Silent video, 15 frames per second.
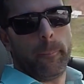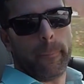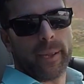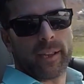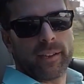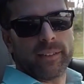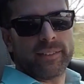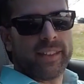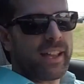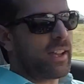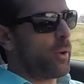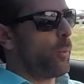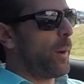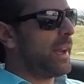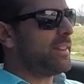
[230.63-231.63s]
because they
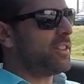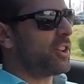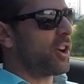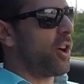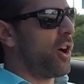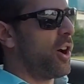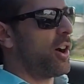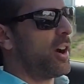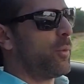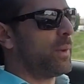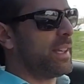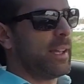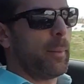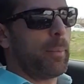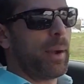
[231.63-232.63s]
could raise your car, and
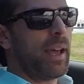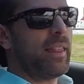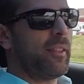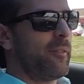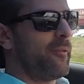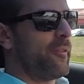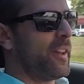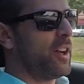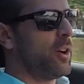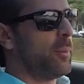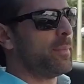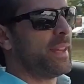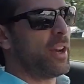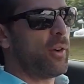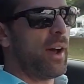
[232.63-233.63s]
when they apply the
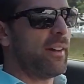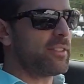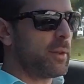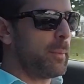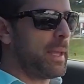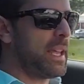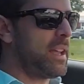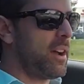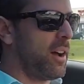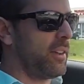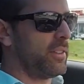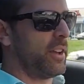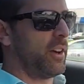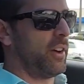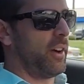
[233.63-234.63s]
film, they don't have to be
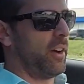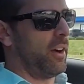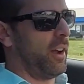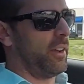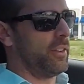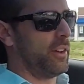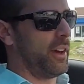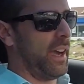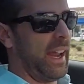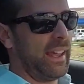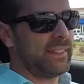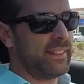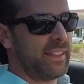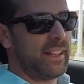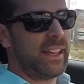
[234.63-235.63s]
on their
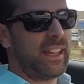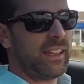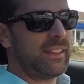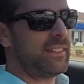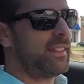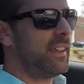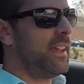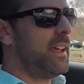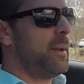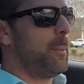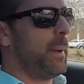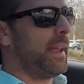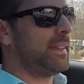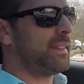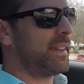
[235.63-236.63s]
hands and knees,
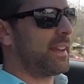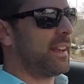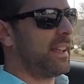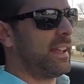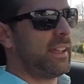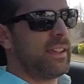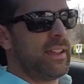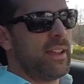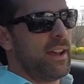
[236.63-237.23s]
basically